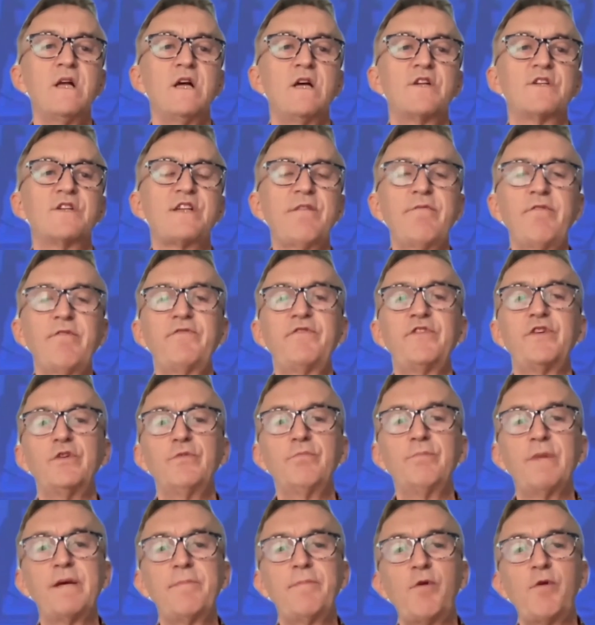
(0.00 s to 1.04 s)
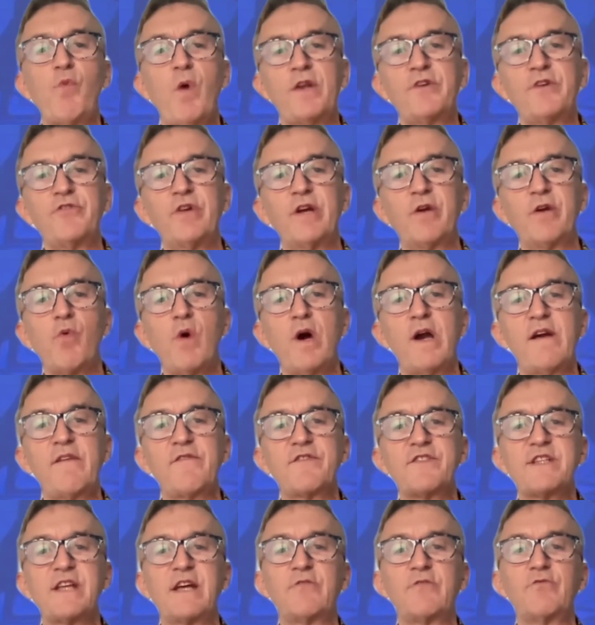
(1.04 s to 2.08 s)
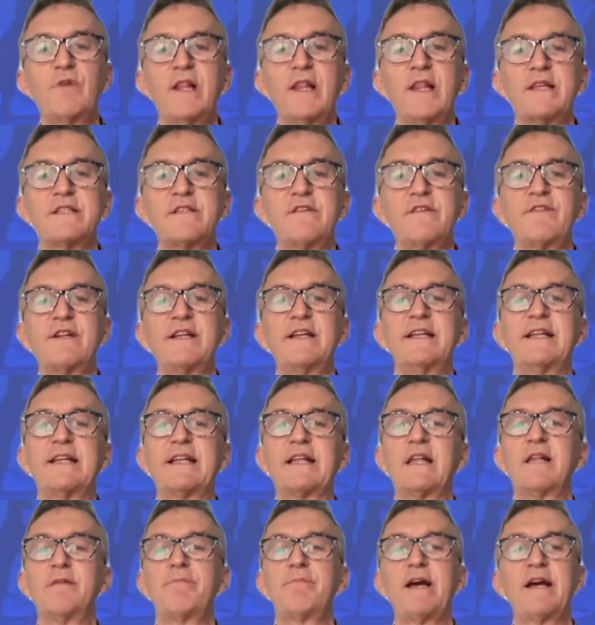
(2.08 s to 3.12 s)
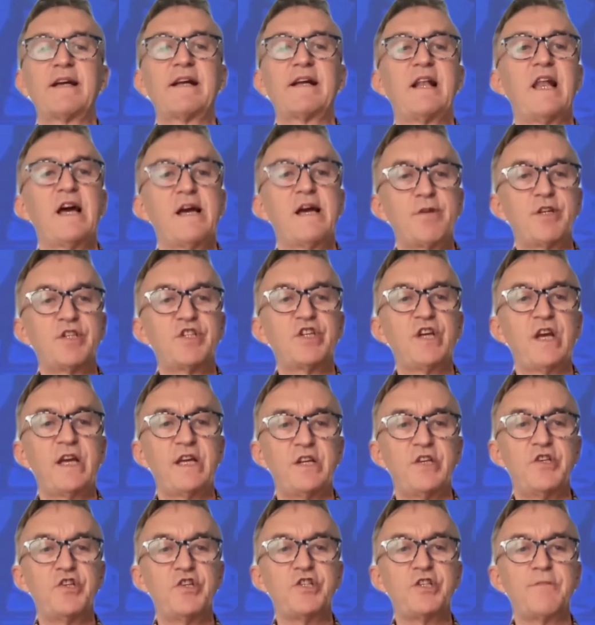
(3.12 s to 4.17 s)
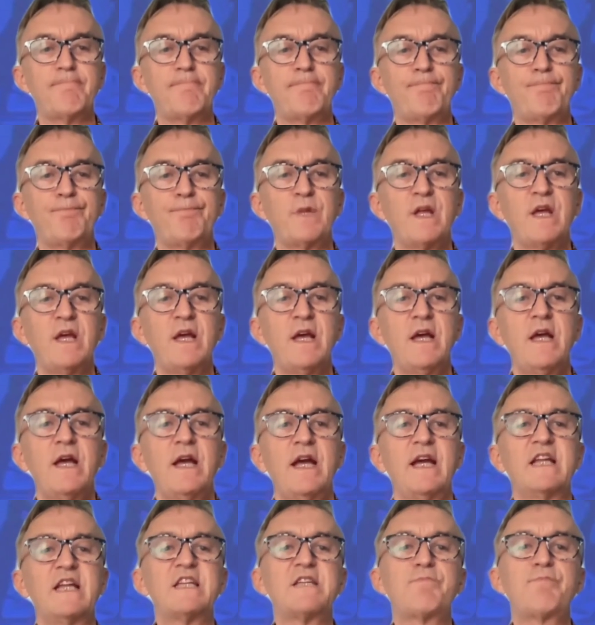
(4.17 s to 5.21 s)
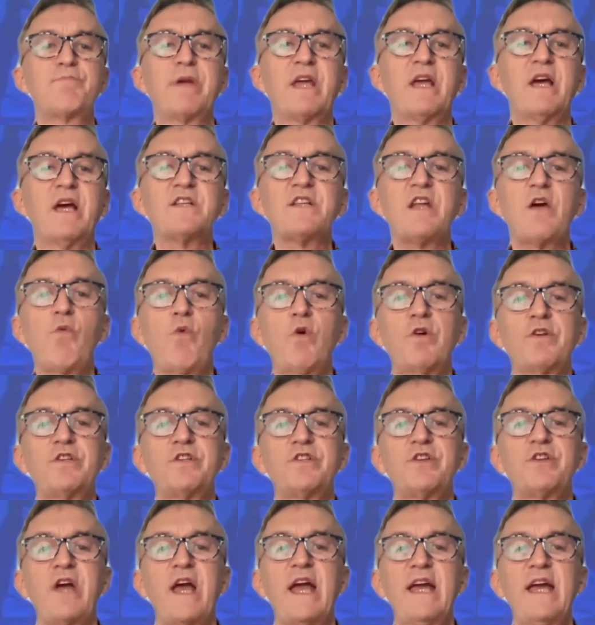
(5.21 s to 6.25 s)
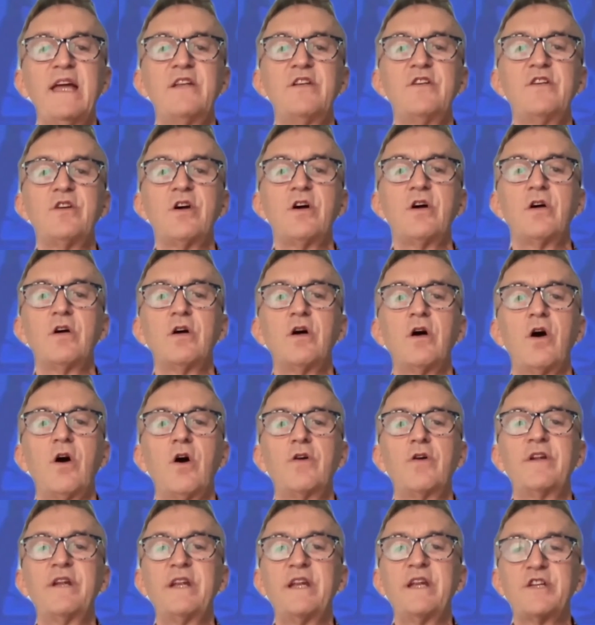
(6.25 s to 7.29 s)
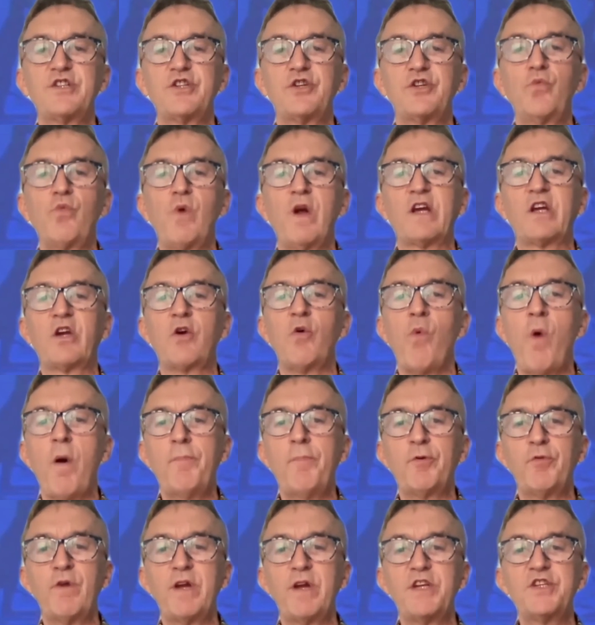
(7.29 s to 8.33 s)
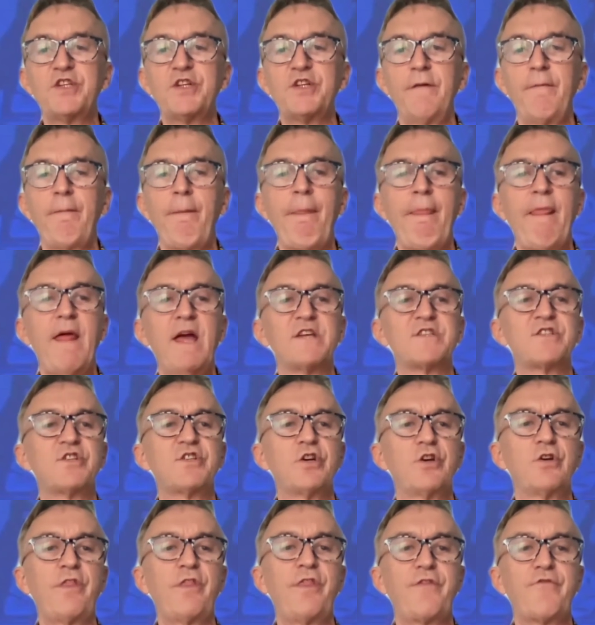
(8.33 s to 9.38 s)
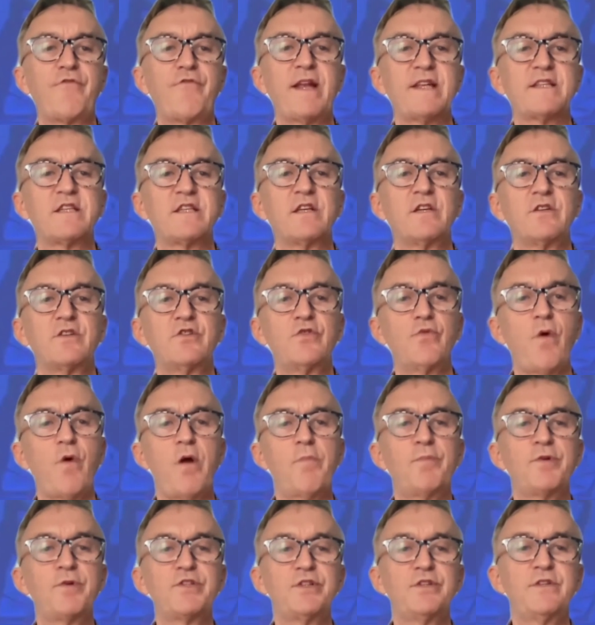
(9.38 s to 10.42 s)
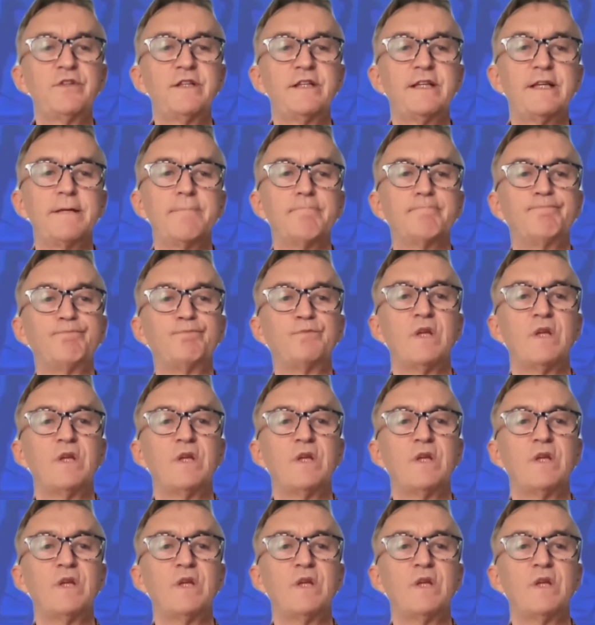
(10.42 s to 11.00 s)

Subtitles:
Some of you may be wondering why I've said relatively little about climate change. It is because I wanted to end on an issue where cooperation has turned threat to opportunity.